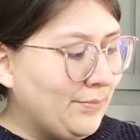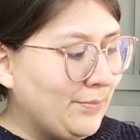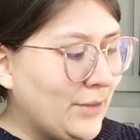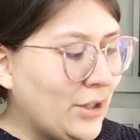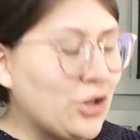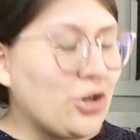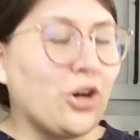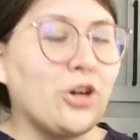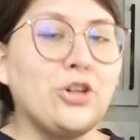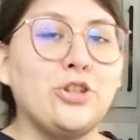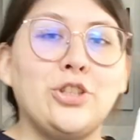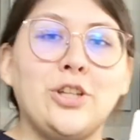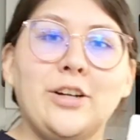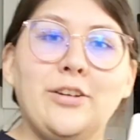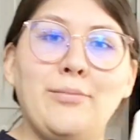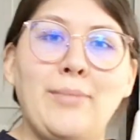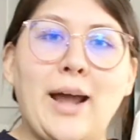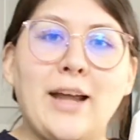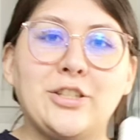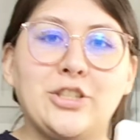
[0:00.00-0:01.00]
Darker Shade
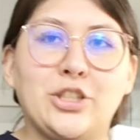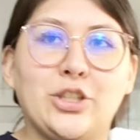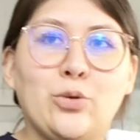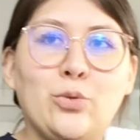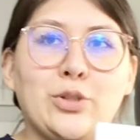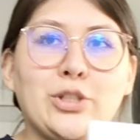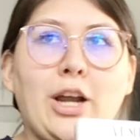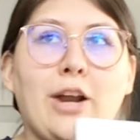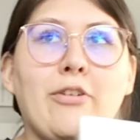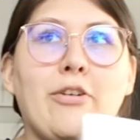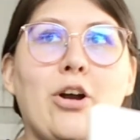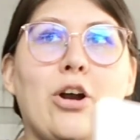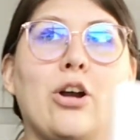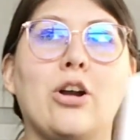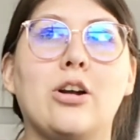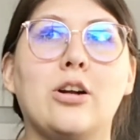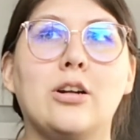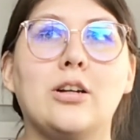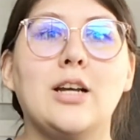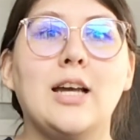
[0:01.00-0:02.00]
of Magic, which I've
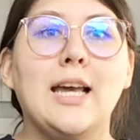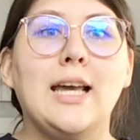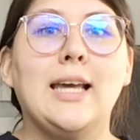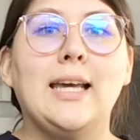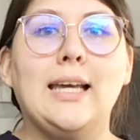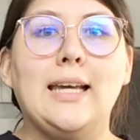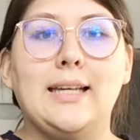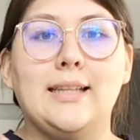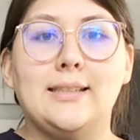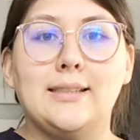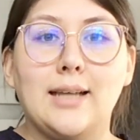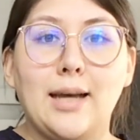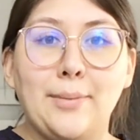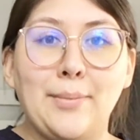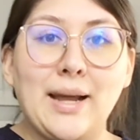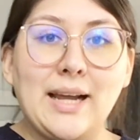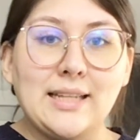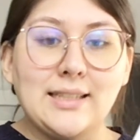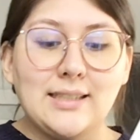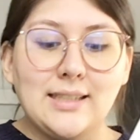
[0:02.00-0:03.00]
heard is
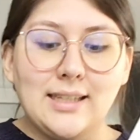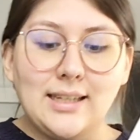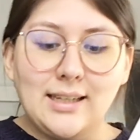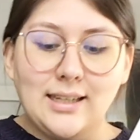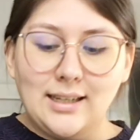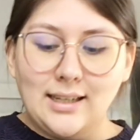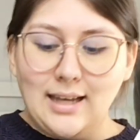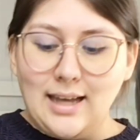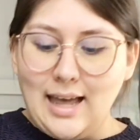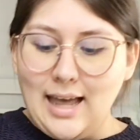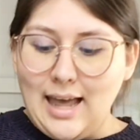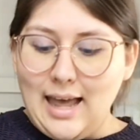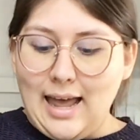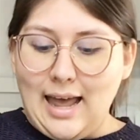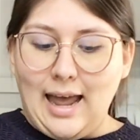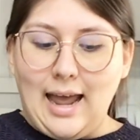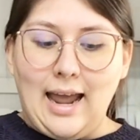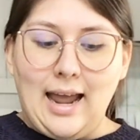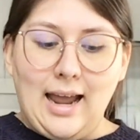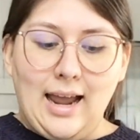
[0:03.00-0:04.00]
amazing.
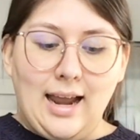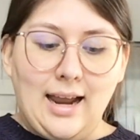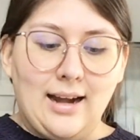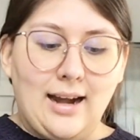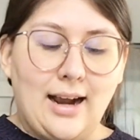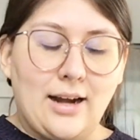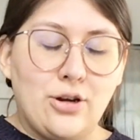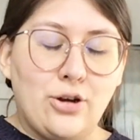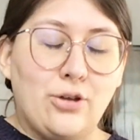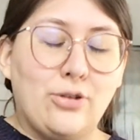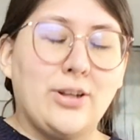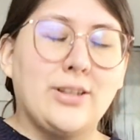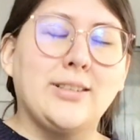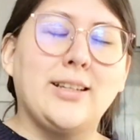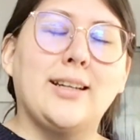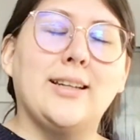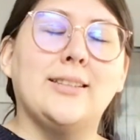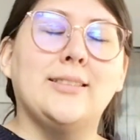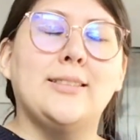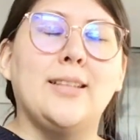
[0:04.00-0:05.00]
And I know there's
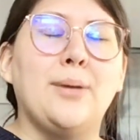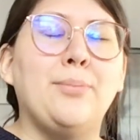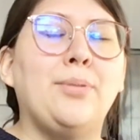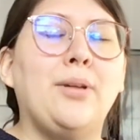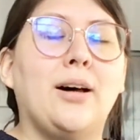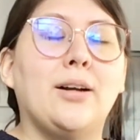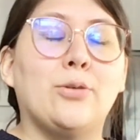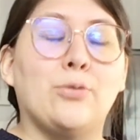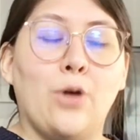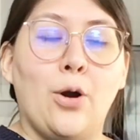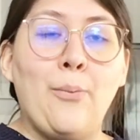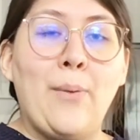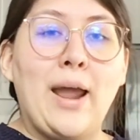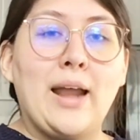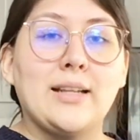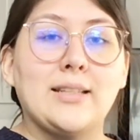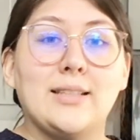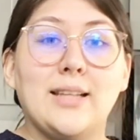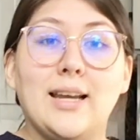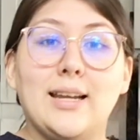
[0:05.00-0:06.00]
like a subplot of
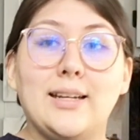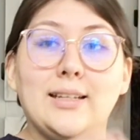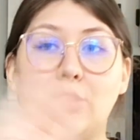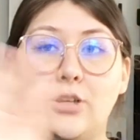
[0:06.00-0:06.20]
romance that is